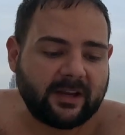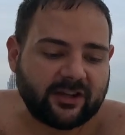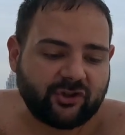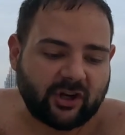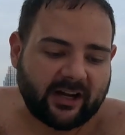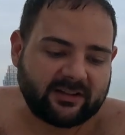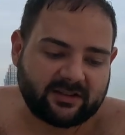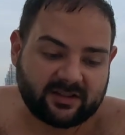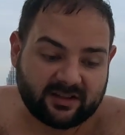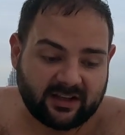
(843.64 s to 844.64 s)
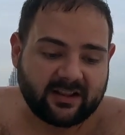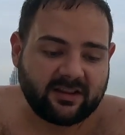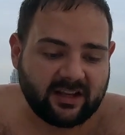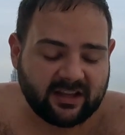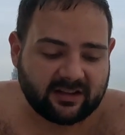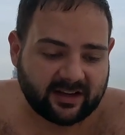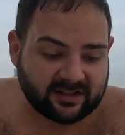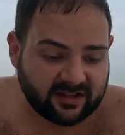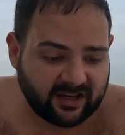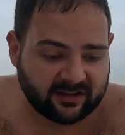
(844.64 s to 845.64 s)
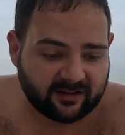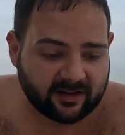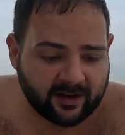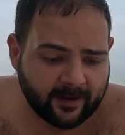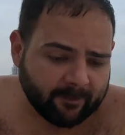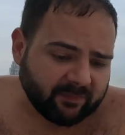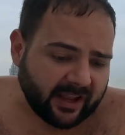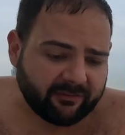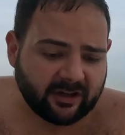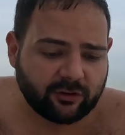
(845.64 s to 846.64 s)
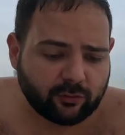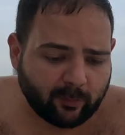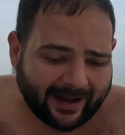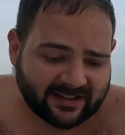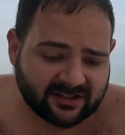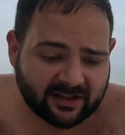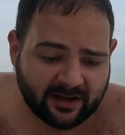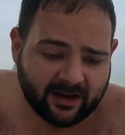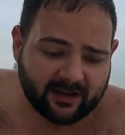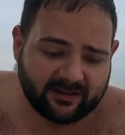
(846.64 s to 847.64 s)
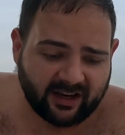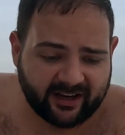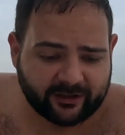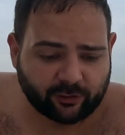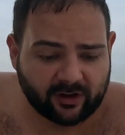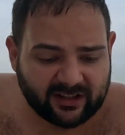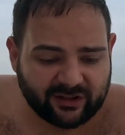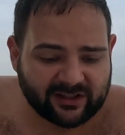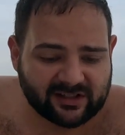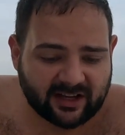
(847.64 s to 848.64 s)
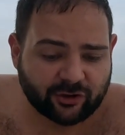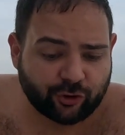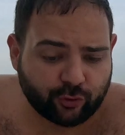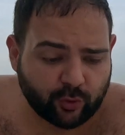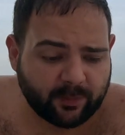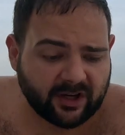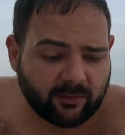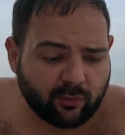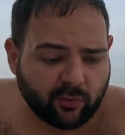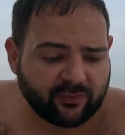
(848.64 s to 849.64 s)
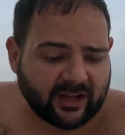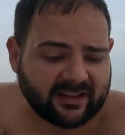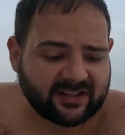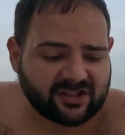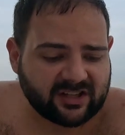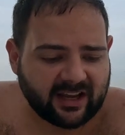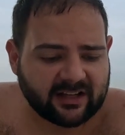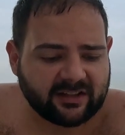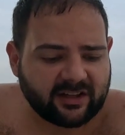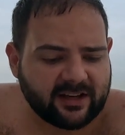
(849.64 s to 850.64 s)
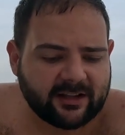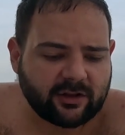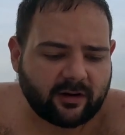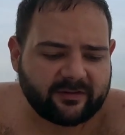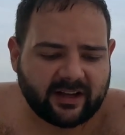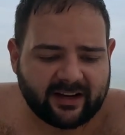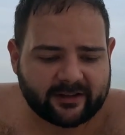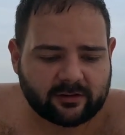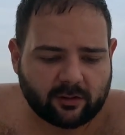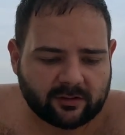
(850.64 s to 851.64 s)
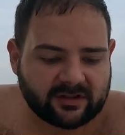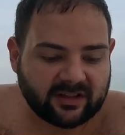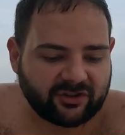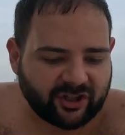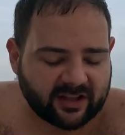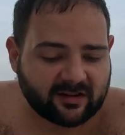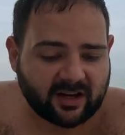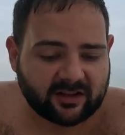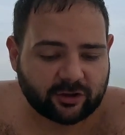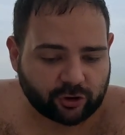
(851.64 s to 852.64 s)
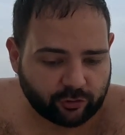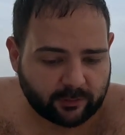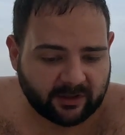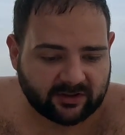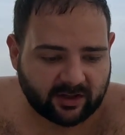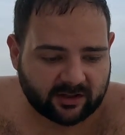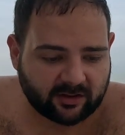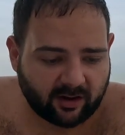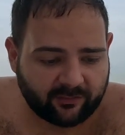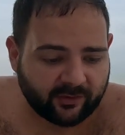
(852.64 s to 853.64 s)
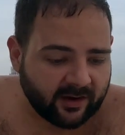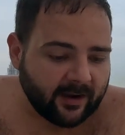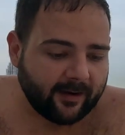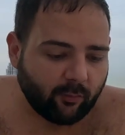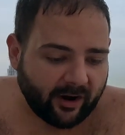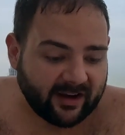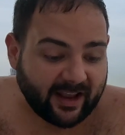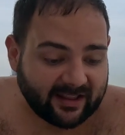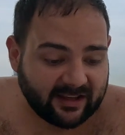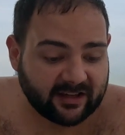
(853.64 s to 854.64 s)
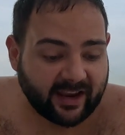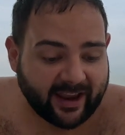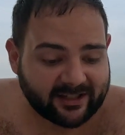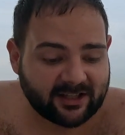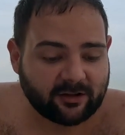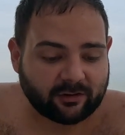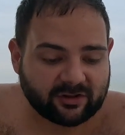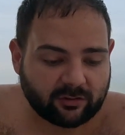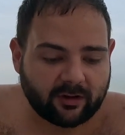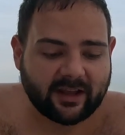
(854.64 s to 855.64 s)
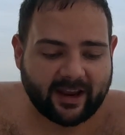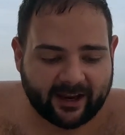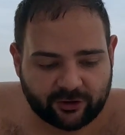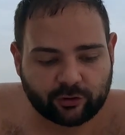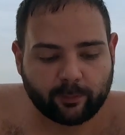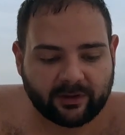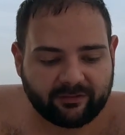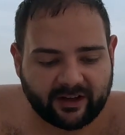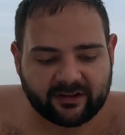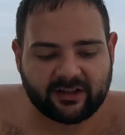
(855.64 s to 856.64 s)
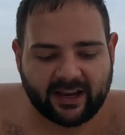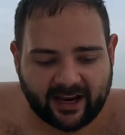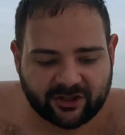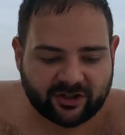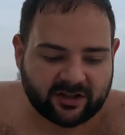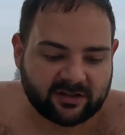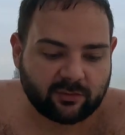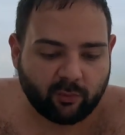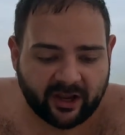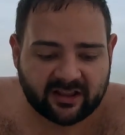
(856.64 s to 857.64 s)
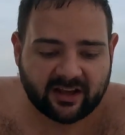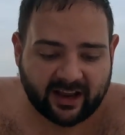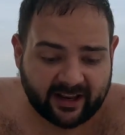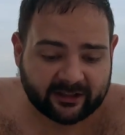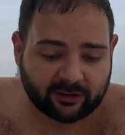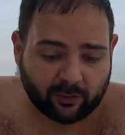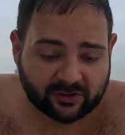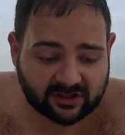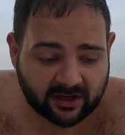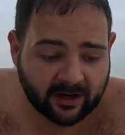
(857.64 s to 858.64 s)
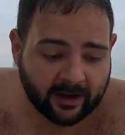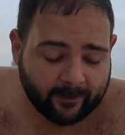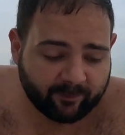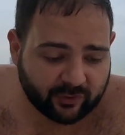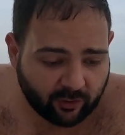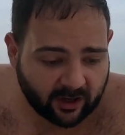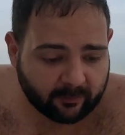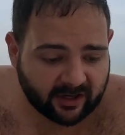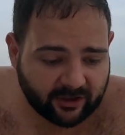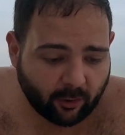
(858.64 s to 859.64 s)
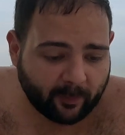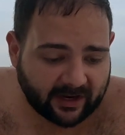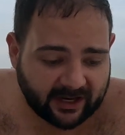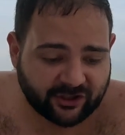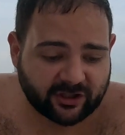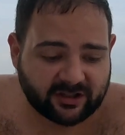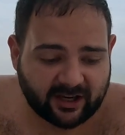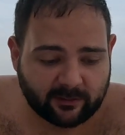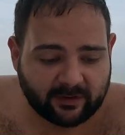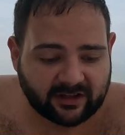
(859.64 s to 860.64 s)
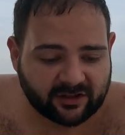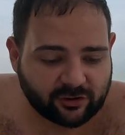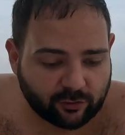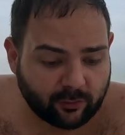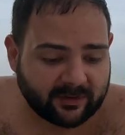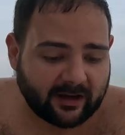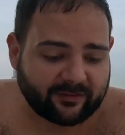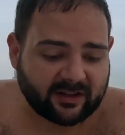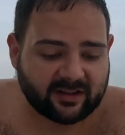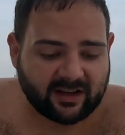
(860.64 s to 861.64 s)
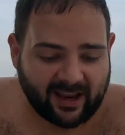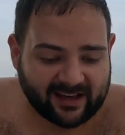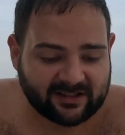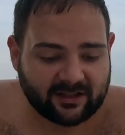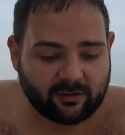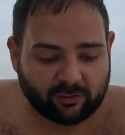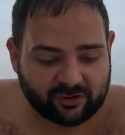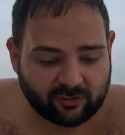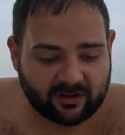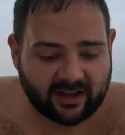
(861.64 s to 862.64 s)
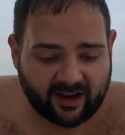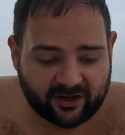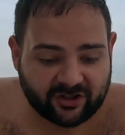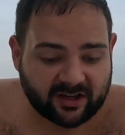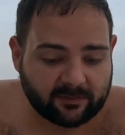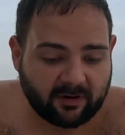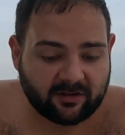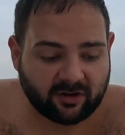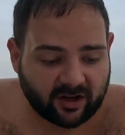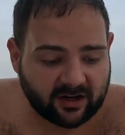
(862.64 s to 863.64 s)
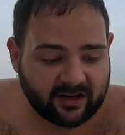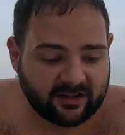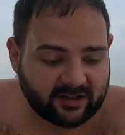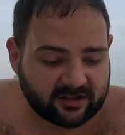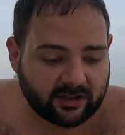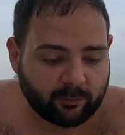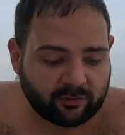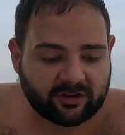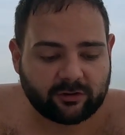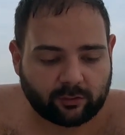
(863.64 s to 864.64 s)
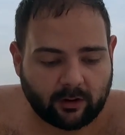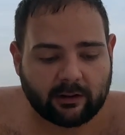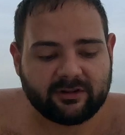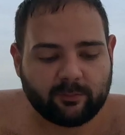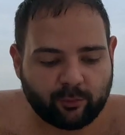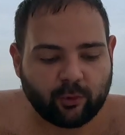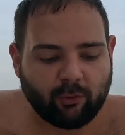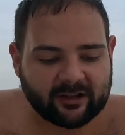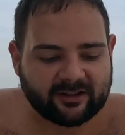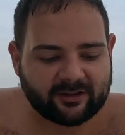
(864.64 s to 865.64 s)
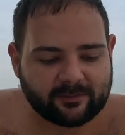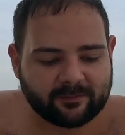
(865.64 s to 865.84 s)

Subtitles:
adjusted as needed. Every 2 months, the electrolytic cell should be removed and the scale cleaned off the electrodes. The generator should be turned off when adding acid or soda ash to prevent reactions with the electrodes. Normally, operations can be resumed after the acid or soda ash has been thoroughly distributed throughout the pool water.